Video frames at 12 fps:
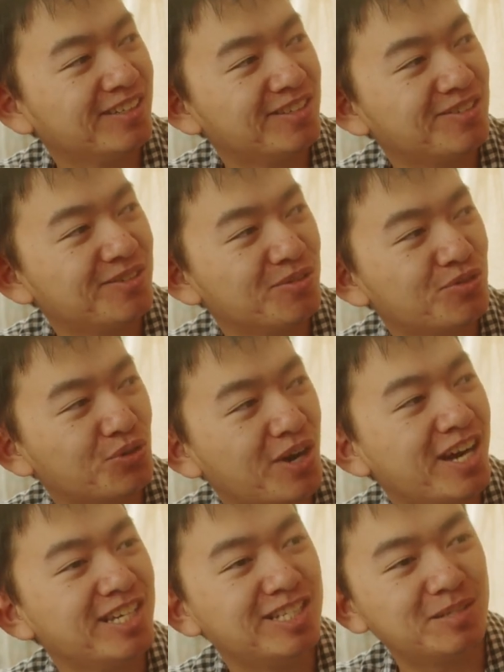it's the
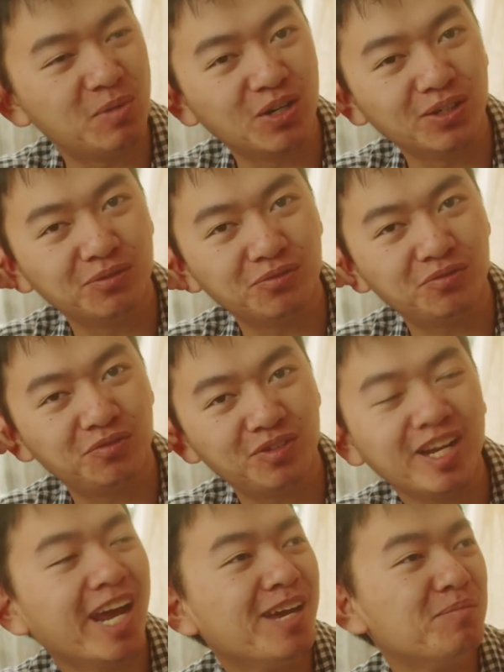dry spell of
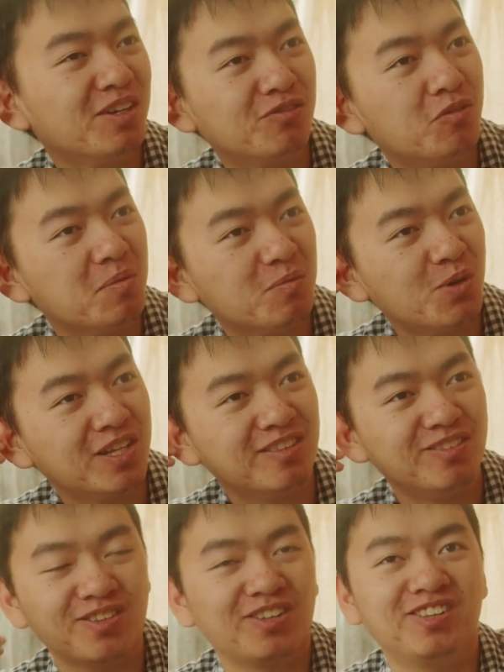gaming for me where
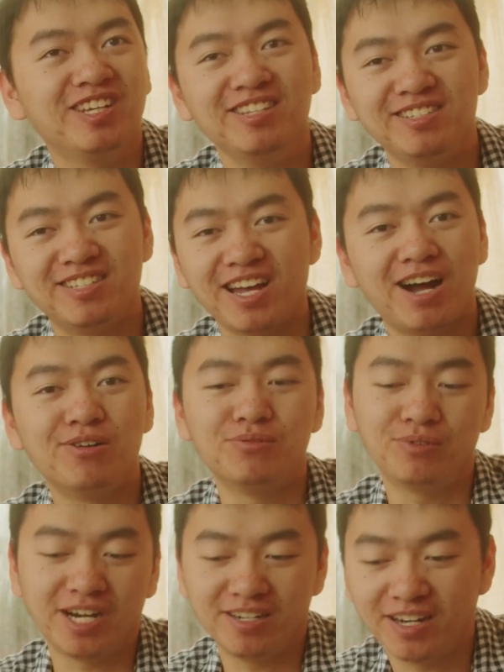nothing's
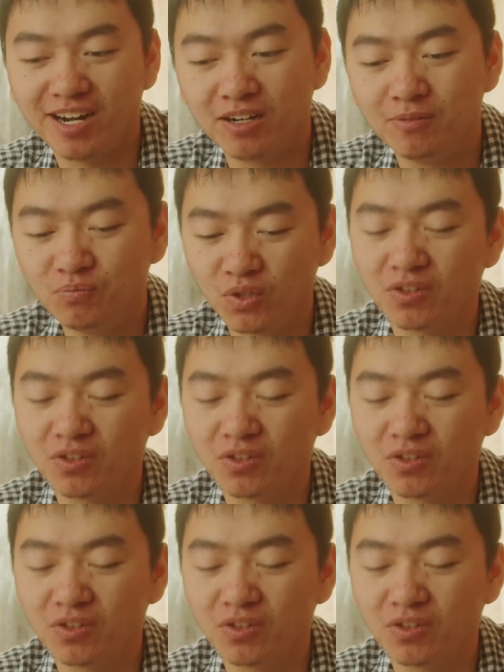out right now,